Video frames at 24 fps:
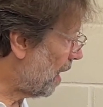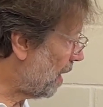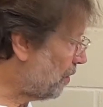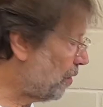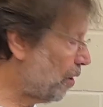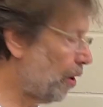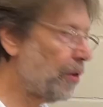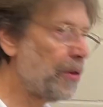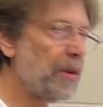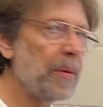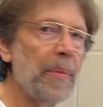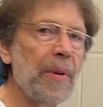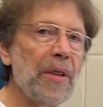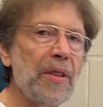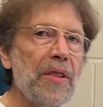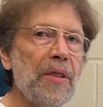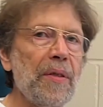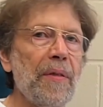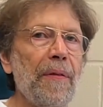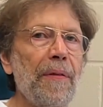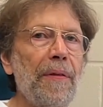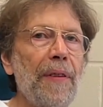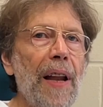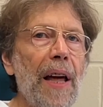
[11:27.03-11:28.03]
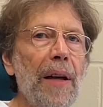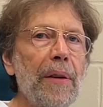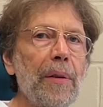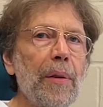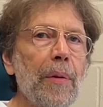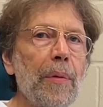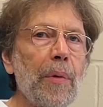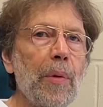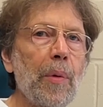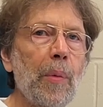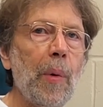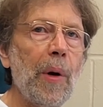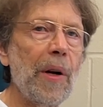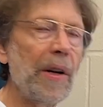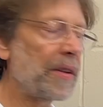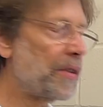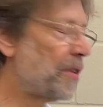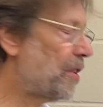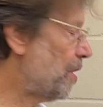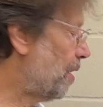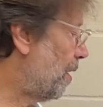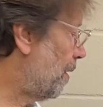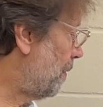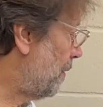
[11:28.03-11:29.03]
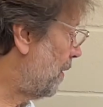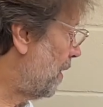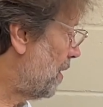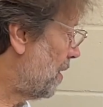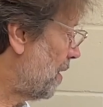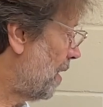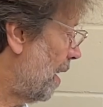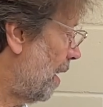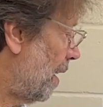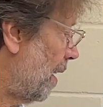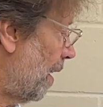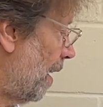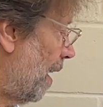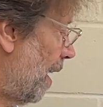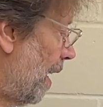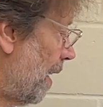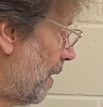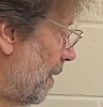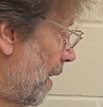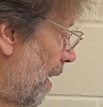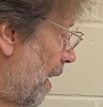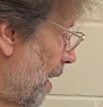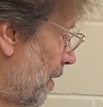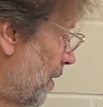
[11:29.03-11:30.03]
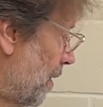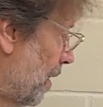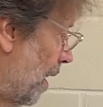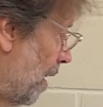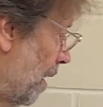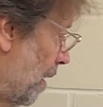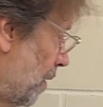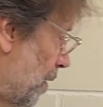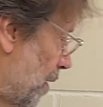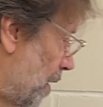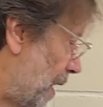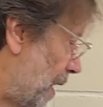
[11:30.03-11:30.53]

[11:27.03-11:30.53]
documents flat on the work surface like this. So